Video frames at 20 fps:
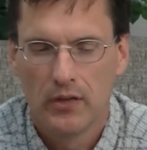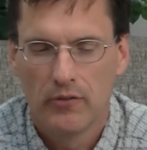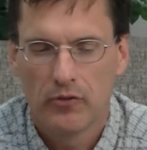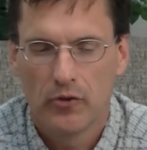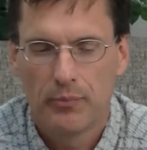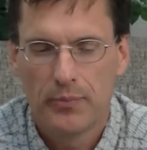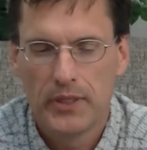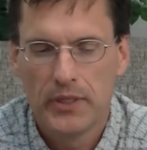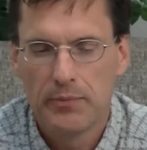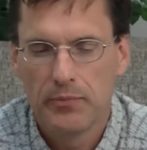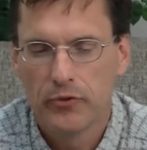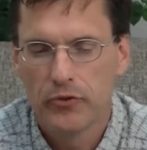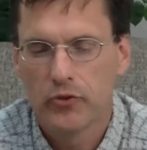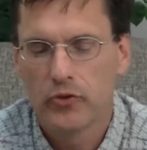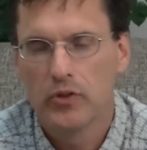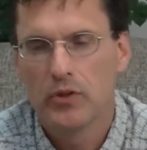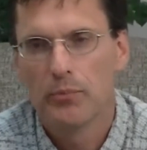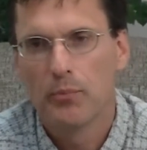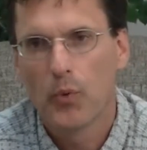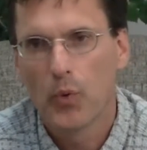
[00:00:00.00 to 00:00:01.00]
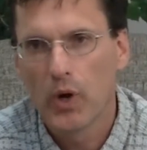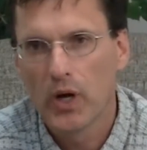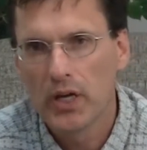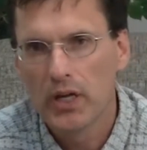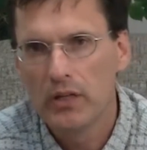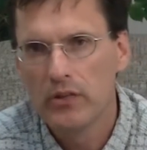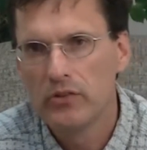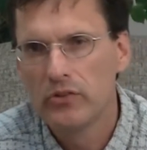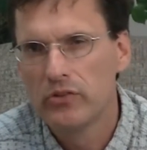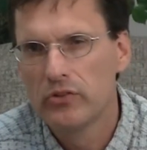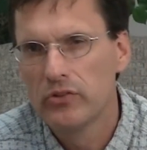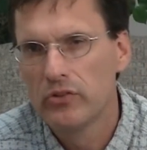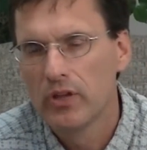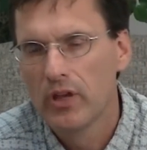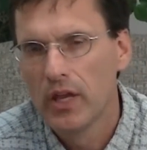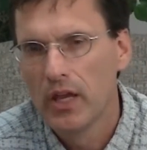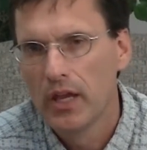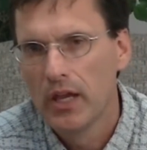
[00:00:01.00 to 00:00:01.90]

for people to embrace